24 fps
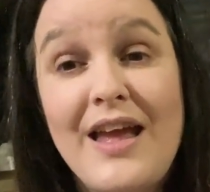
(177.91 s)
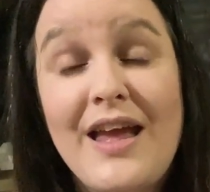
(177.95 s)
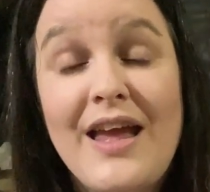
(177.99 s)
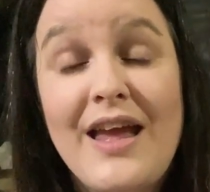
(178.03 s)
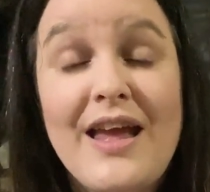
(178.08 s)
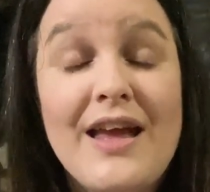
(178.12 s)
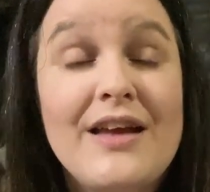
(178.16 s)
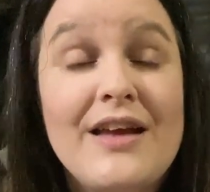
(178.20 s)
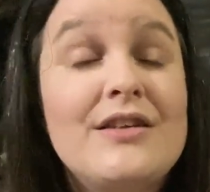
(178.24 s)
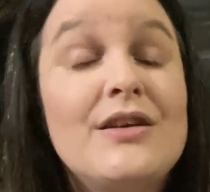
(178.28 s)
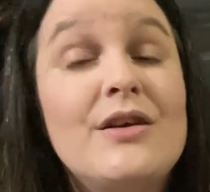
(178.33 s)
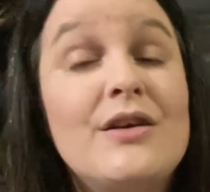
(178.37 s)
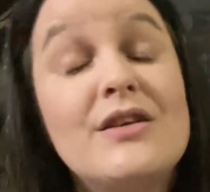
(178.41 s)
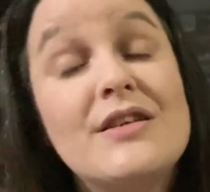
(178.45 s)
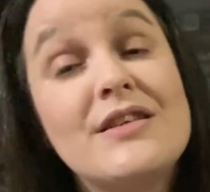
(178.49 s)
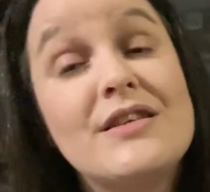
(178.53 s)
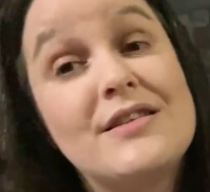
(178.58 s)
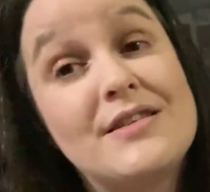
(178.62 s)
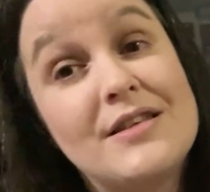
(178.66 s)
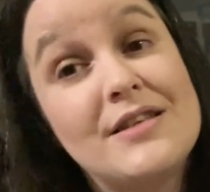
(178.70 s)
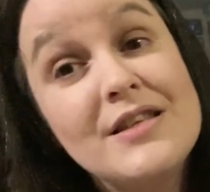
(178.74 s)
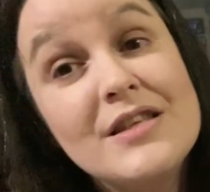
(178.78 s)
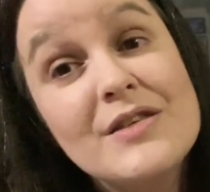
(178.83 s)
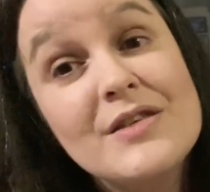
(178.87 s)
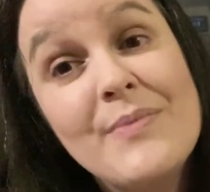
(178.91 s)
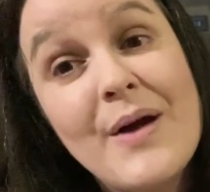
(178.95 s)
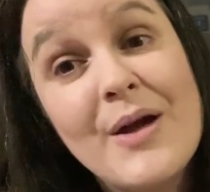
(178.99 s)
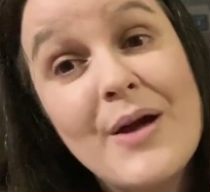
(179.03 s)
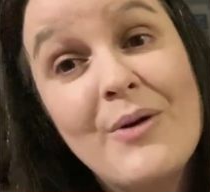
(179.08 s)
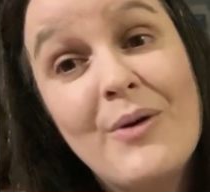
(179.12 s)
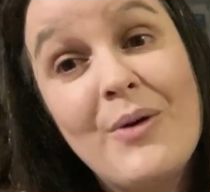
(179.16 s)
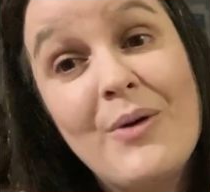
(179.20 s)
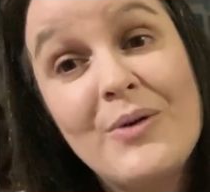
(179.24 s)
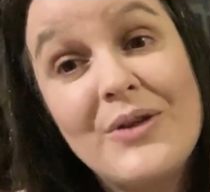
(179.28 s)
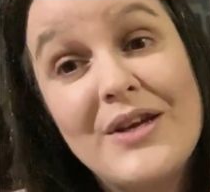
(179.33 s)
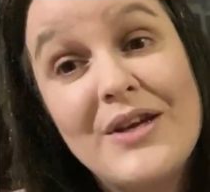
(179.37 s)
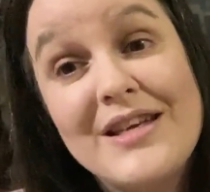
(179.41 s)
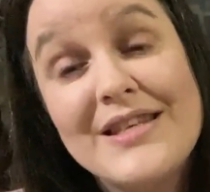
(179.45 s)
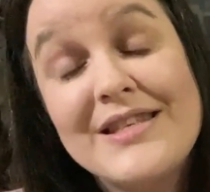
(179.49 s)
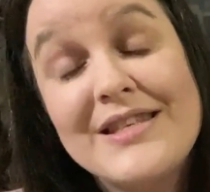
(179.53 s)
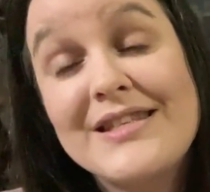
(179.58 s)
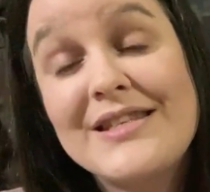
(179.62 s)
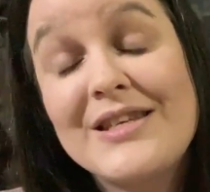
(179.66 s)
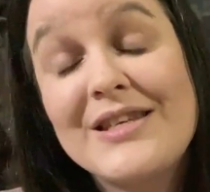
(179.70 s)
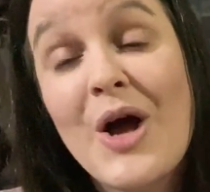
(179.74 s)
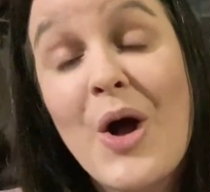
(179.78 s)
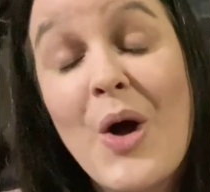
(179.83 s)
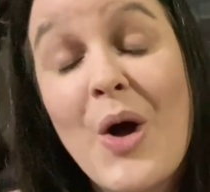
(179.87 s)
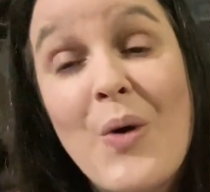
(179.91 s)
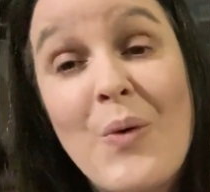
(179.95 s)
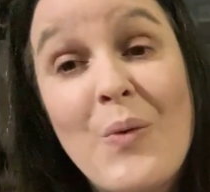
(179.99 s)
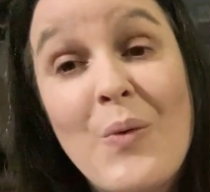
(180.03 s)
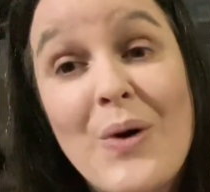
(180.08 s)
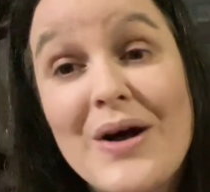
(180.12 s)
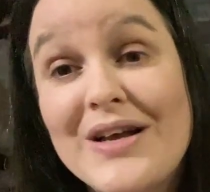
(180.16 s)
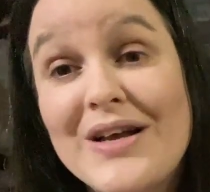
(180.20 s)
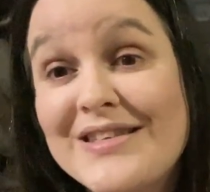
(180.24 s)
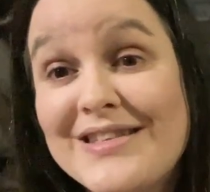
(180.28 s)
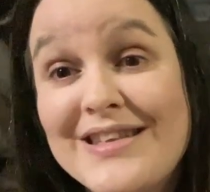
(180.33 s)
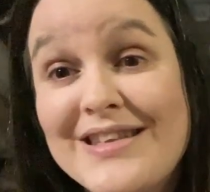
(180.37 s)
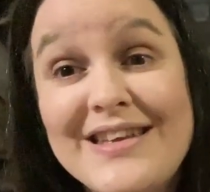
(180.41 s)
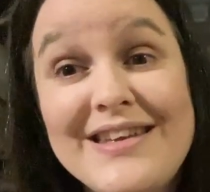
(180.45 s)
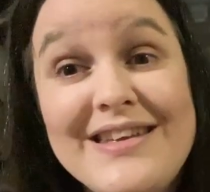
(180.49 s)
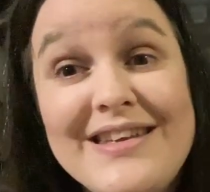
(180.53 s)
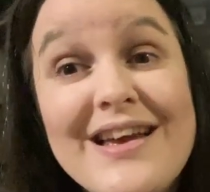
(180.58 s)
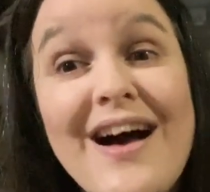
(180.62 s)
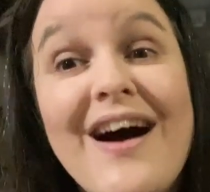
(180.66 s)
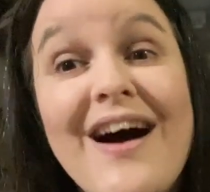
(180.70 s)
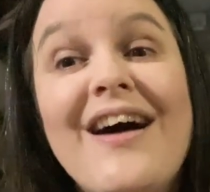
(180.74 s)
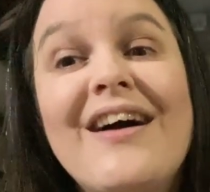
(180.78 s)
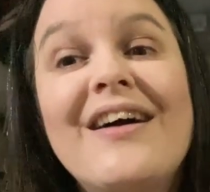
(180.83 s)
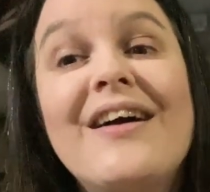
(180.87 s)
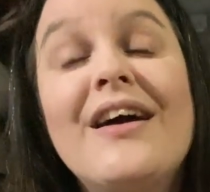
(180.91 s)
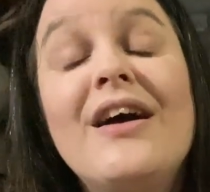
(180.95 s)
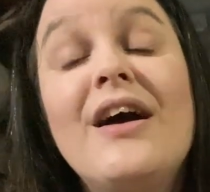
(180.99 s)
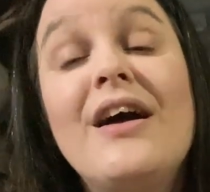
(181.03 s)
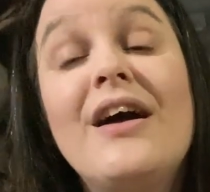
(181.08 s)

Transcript: and since my oldest was young,